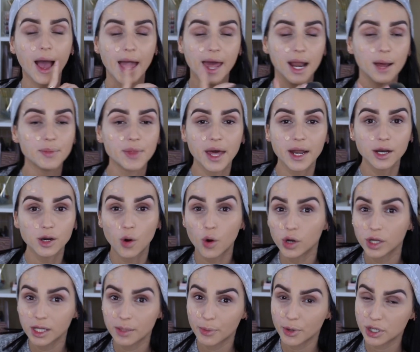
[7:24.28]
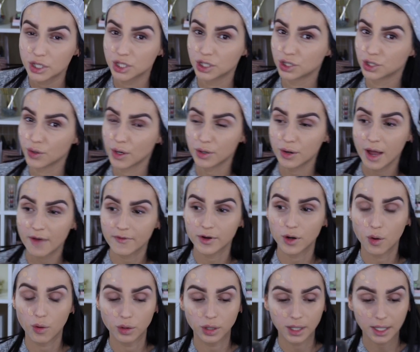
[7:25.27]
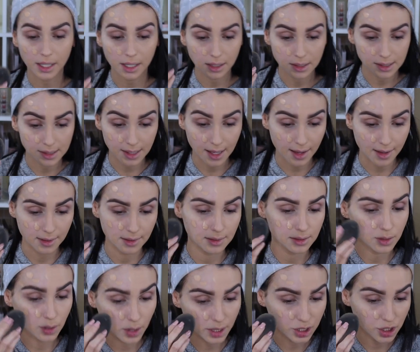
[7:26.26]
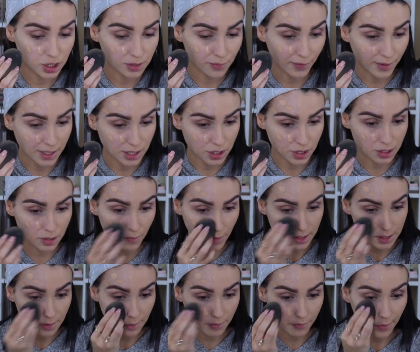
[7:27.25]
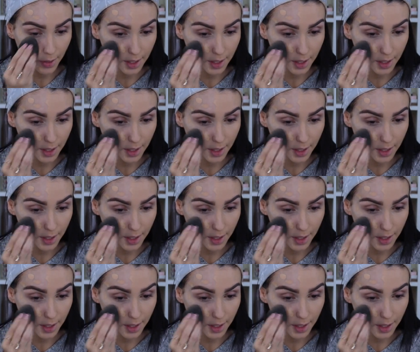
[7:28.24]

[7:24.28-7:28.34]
And I'm not an oily person, so I don't have an oily skin. So let's just finish the rest of the